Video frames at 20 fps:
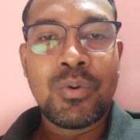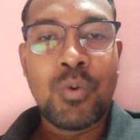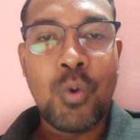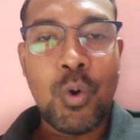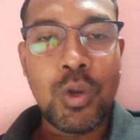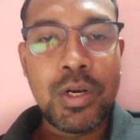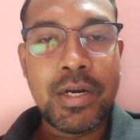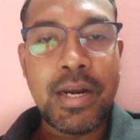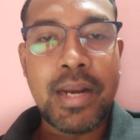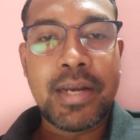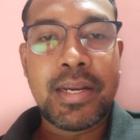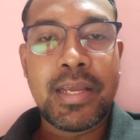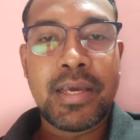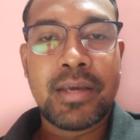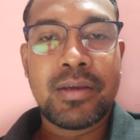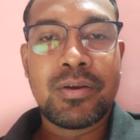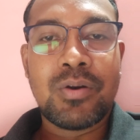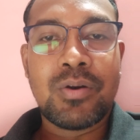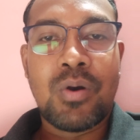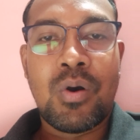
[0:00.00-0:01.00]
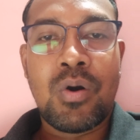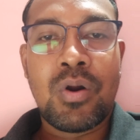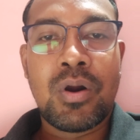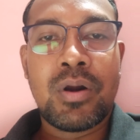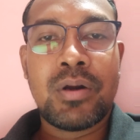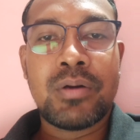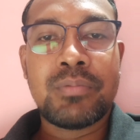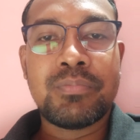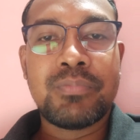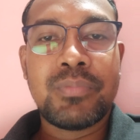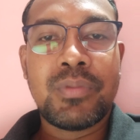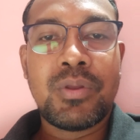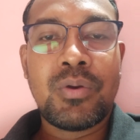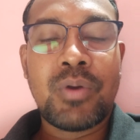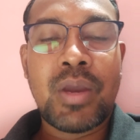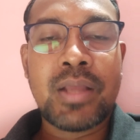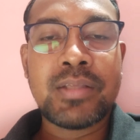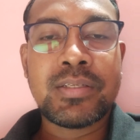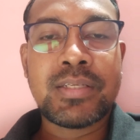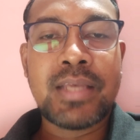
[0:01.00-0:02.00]
gold rating, or you
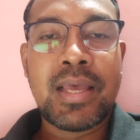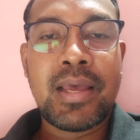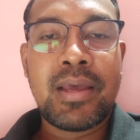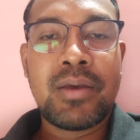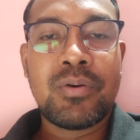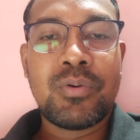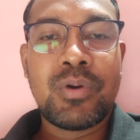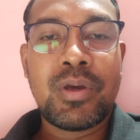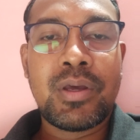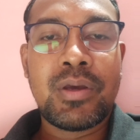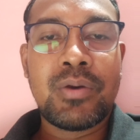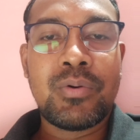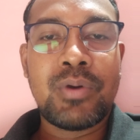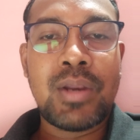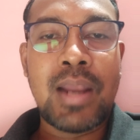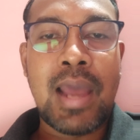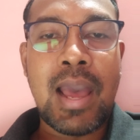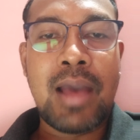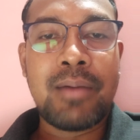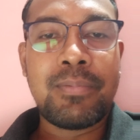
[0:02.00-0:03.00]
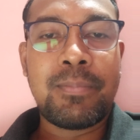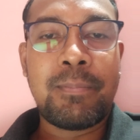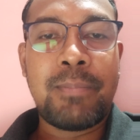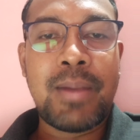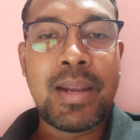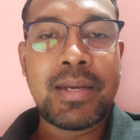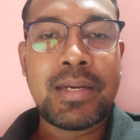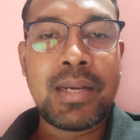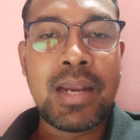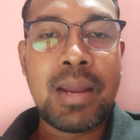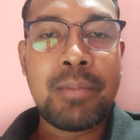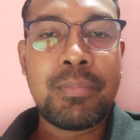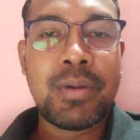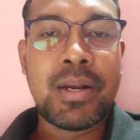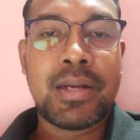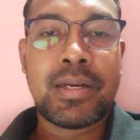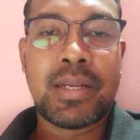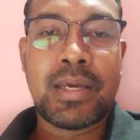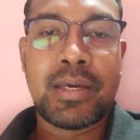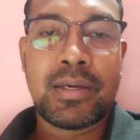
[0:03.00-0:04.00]
can say we will have platinum
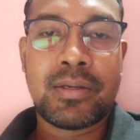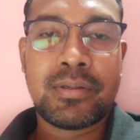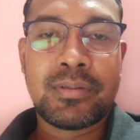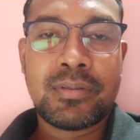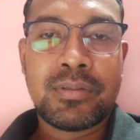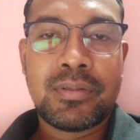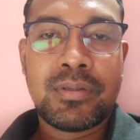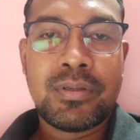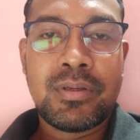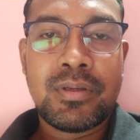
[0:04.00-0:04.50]
rating